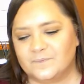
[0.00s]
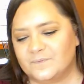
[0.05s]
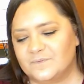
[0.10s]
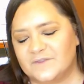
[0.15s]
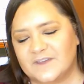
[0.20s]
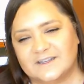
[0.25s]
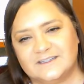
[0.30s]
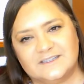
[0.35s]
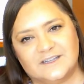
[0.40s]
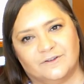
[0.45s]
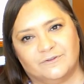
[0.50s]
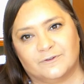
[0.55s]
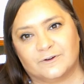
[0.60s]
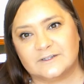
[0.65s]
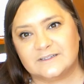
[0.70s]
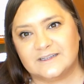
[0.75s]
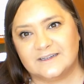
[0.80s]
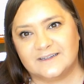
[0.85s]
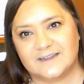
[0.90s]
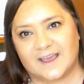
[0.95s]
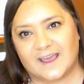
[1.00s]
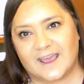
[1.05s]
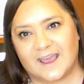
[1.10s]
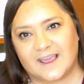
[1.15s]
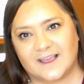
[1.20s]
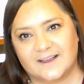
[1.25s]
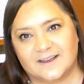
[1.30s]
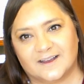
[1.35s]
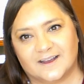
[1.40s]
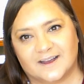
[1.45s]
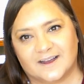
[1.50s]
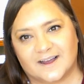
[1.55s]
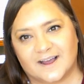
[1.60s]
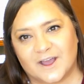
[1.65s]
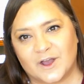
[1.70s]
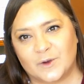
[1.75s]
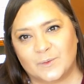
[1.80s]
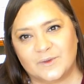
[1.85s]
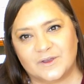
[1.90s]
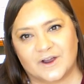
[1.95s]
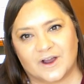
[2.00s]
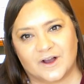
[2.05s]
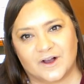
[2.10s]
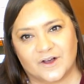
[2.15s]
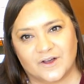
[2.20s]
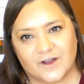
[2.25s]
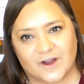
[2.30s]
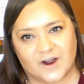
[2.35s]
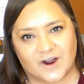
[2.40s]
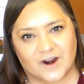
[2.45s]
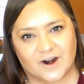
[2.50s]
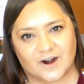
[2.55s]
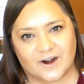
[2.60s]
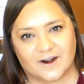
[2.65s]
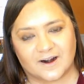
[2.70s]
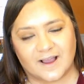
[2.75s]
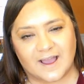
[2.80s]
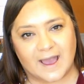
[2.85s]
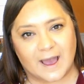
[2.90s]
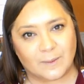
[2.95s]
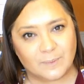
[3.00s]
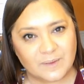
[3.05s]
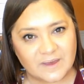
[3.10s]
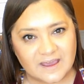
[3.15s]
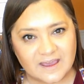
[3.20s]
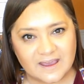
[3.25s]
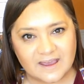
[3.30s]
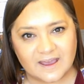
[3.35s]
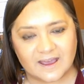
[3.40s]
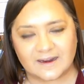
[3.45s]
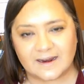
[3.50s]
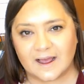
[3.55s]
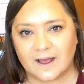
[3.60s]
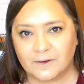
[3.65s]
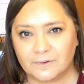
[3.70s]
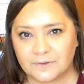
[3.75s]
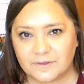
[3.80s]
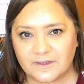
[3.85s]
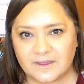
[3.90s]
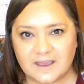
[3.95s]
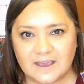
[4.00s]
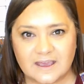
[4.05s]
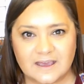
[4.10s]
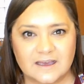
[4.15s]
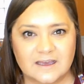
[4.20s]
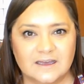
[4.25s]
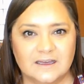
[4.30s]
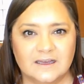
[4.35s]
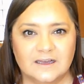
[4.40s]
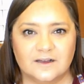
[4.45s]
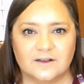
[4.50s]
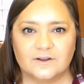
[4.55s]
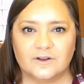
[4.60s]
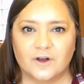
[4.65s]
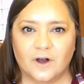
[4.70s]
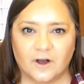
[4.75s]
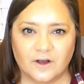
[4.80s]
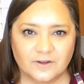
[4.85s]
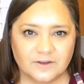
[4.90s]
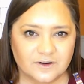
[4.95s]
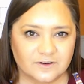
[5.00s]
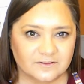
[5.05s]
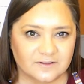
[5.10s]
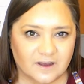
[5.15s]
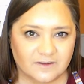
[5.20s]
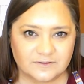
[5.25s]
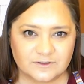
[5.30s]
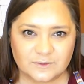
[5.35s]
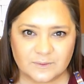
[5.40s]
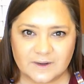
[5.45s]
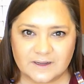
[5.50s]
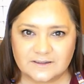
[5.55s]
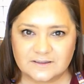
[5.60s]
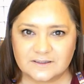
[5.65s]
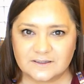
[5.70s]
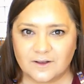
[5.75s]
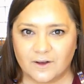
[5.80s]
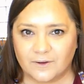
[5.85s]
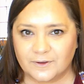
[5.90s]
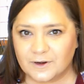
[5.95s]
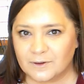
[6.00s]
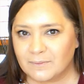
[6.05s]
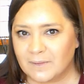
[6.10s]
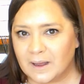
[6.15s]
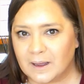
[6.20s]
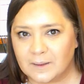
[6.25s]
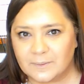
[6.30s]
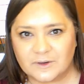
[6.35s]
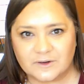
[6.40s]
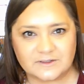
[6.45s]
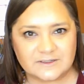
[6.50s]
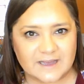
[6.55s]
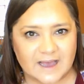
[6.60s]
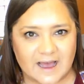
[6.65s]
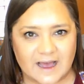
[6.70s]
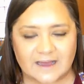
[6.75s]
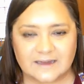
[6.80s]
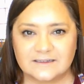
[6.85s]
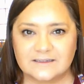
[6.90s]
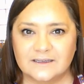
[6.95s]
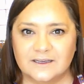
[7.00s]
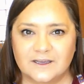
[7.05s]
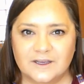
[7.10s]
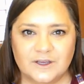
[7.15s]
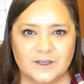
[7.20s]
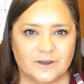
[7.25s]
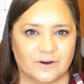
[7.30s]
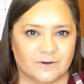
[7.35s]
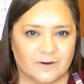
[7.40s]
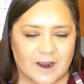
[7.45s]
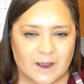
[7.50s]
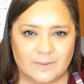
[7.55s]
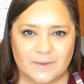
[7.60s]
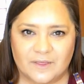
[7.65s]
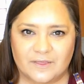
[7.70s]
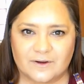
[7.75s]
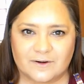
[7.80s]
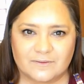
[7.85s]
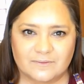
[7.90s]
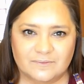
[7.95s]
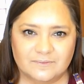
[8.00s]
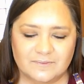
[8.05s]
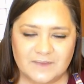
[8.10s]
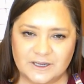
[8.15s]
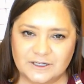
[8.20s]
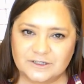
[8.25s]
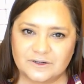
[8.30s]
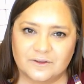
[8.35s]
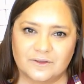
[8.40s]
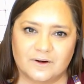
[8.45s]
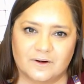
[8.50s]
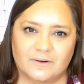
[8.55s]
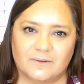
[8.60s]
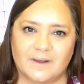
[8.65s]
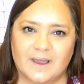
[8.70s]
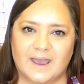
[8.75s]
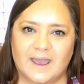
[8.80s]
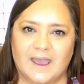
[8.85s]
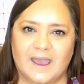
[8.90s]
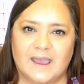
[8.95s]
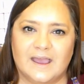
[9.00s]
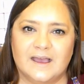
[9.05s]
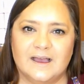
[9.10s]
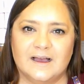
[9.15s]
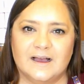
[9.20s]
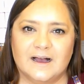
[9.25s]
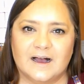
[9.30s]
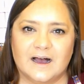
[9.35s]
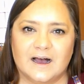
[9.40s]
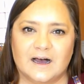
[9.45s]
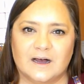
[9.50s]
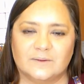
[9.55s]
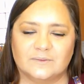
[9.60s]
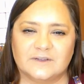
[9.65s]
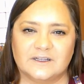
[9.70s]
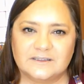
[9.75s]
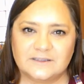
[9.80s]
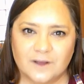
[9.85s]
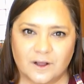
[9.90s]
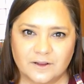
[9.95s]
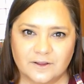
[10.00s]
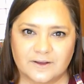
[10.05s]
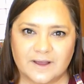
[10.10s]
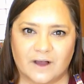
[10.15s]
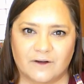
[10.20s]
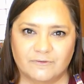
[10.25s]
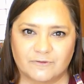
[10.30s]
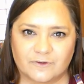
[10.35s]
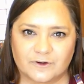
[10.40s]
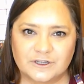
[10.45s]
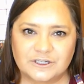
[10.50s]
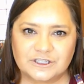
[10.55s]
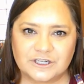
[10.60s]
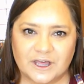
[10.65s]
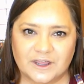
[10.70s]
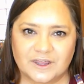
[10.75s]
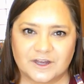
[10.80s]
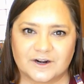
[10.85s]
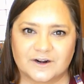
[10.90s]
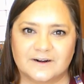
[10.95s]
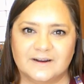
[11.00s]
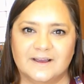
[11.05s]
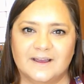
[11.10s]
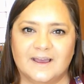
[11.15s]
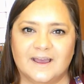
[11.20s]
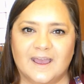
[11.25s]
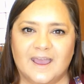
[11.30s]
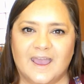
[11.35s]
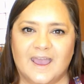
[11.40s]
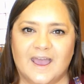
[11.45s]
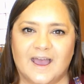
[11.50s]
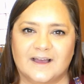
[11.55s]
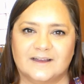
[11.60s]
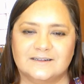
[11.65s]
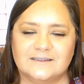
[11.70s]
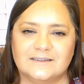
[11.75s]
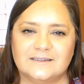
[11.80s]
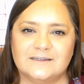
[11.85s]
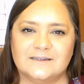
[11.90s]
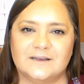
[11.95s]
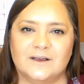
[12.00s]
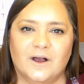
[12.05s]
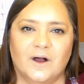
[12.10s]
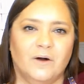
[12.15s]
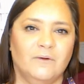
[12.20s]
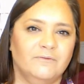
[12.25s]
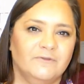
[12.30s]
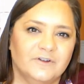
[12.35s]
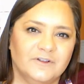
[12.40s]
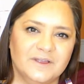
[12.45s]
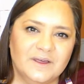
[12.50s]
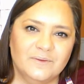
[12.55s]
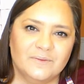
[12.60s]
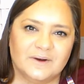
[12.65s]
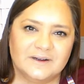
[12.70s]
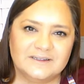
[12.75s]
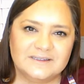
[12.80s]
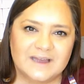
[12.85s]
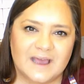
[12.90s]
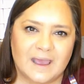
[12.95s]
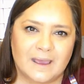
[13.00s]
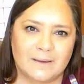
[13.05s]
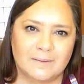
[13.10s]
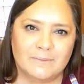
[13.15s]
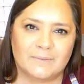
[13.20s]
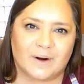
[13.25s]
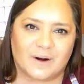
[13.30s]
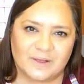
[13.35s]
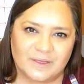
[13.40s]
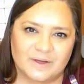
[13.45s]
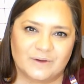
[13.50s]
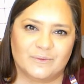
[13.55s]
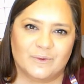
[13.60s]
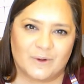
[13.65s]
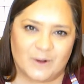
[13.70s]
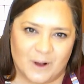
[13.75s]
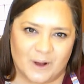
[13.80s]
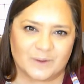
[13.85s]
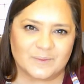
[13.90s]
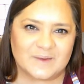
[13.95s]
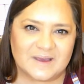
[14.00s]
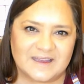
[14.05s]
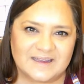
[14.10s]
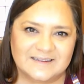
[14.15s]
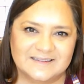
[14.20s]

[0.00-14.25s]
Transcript: that's it for today. I hope you all are happy and healthy. Call your loved ones. Call your mom, your dad, your grandmother. Make sure they're okay. Let's all look out for each other, and hopefully one day Martha will call me.